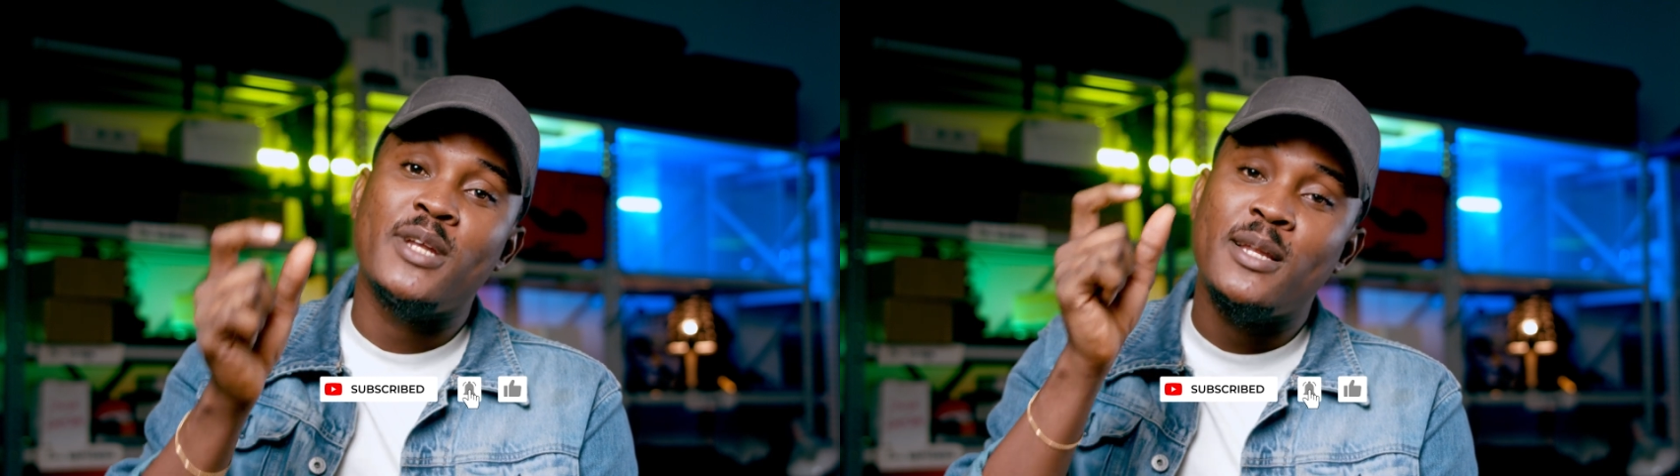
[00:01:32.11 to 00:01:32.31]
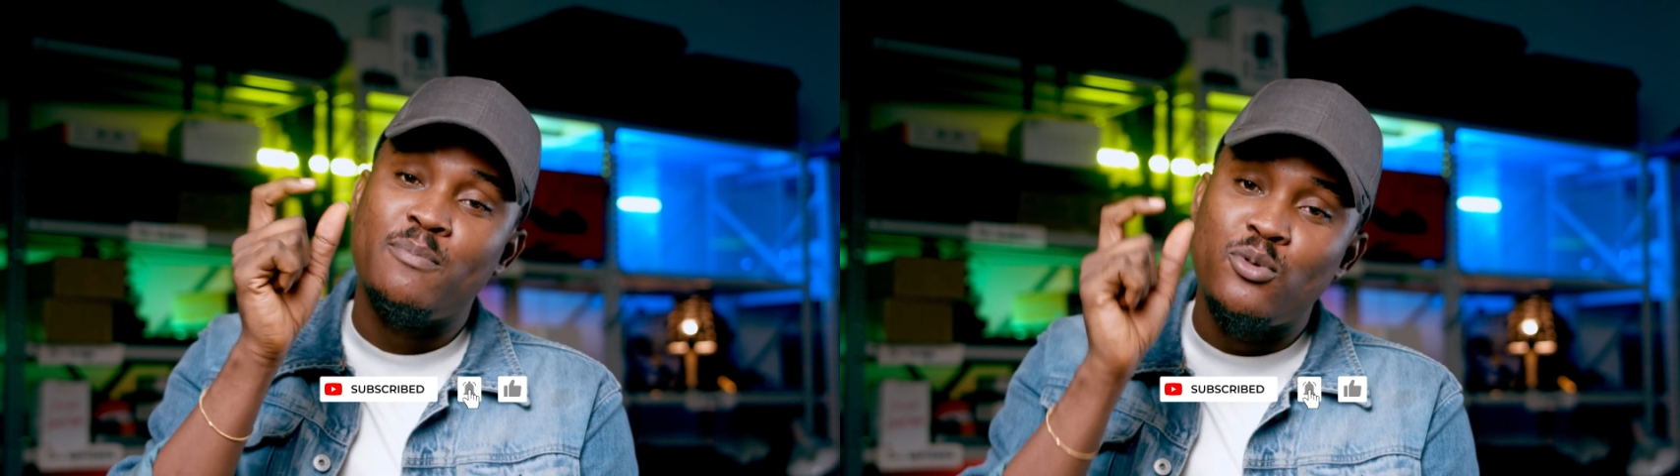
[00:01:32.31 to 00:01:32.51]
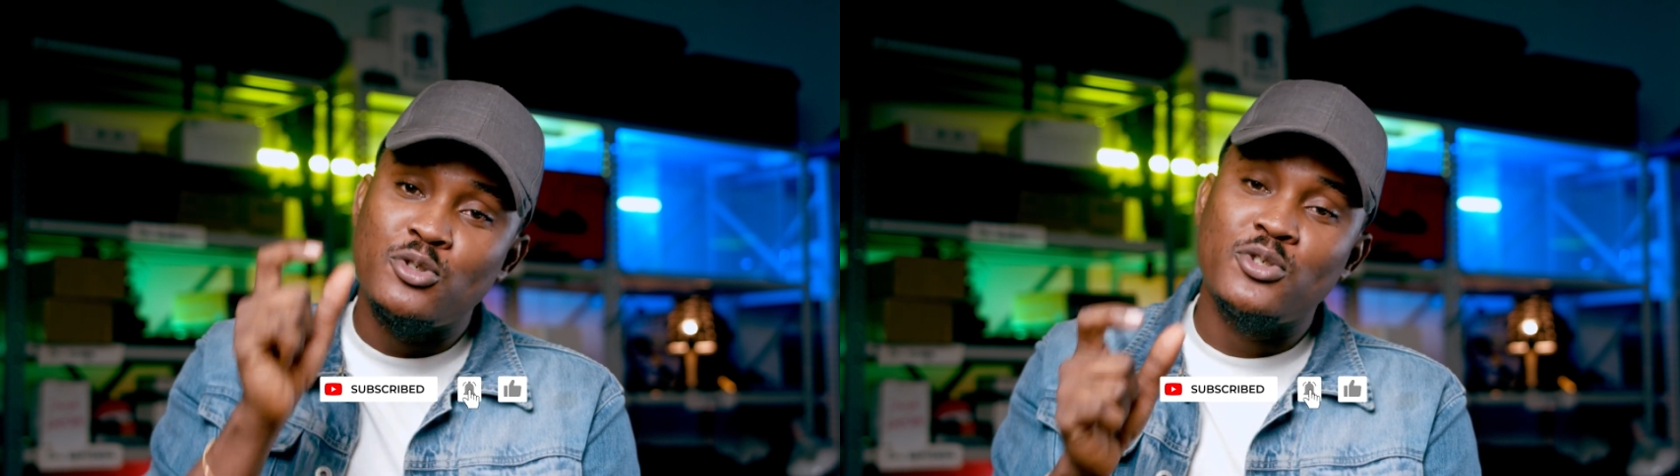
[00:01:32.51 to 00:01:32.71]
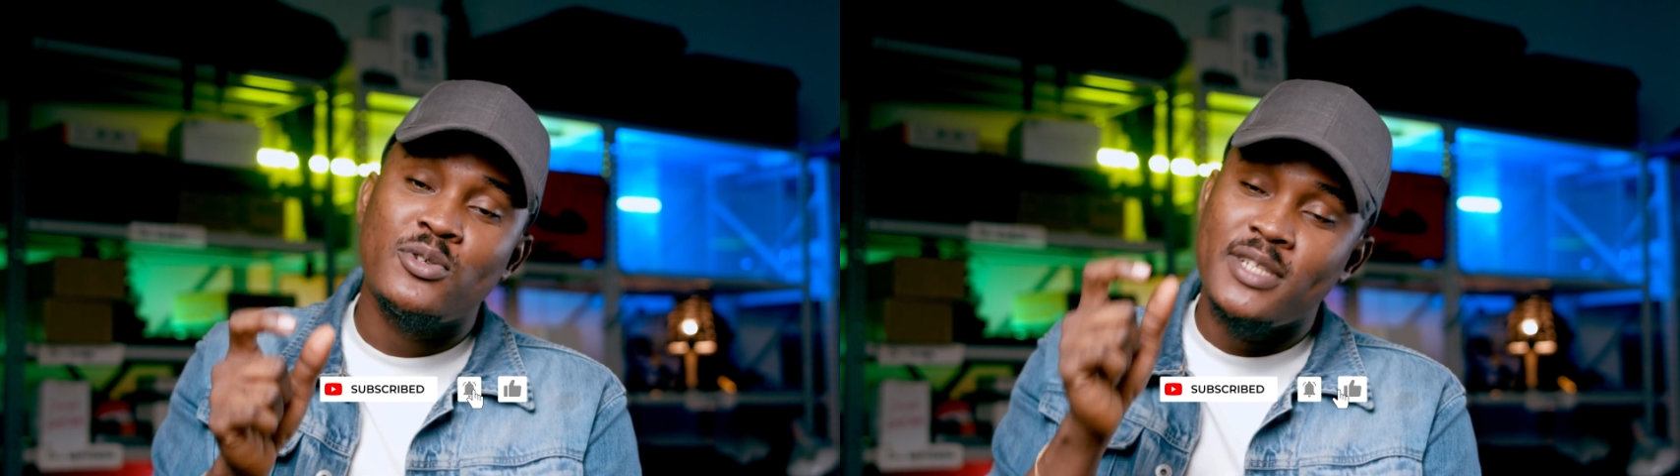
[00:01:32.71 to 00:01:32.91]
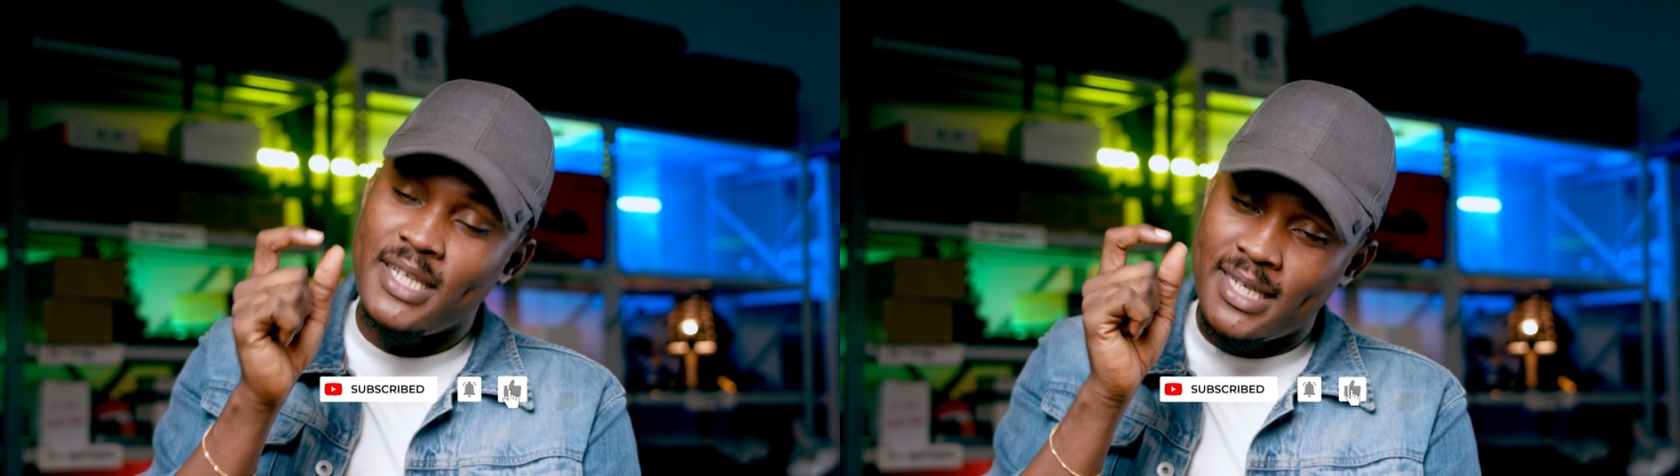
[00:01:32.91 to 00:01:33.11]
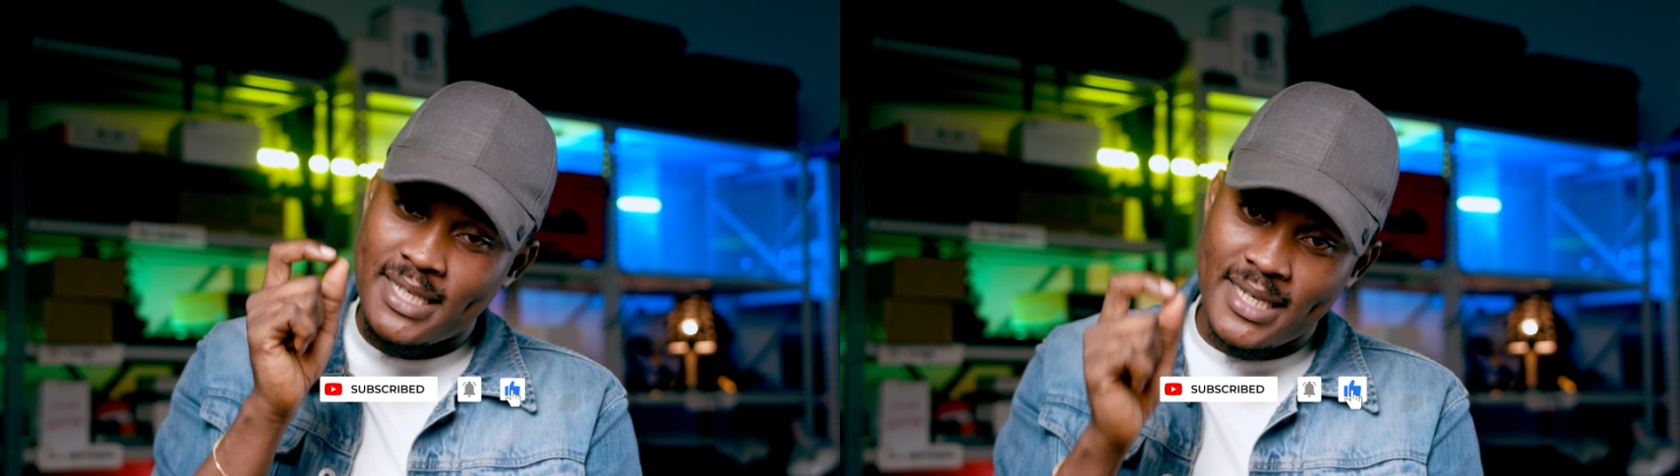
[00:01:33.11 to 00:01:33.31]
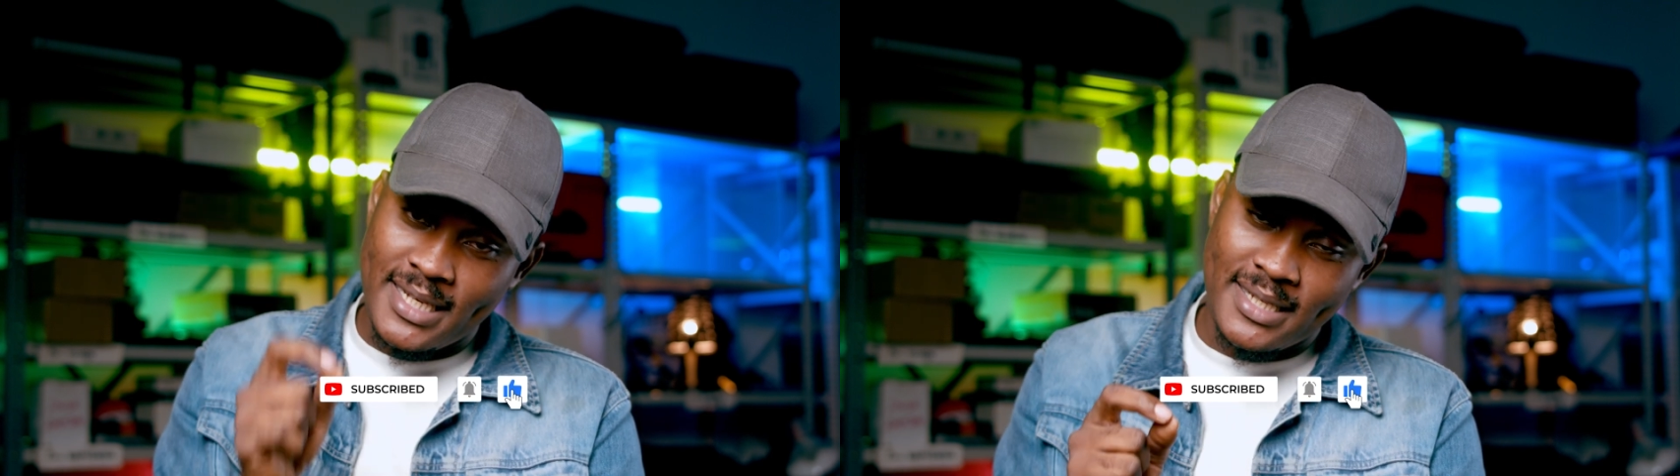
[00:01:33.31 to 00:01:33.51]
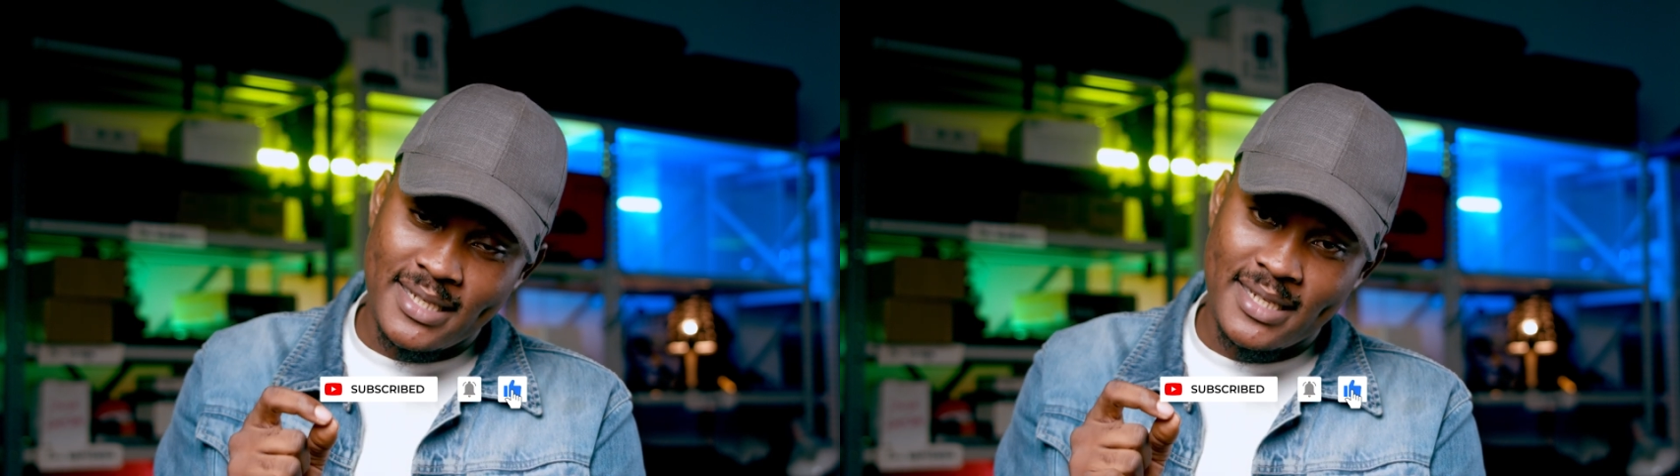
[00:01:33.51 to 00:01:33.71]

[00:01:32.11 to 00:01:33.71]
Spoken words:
that potion again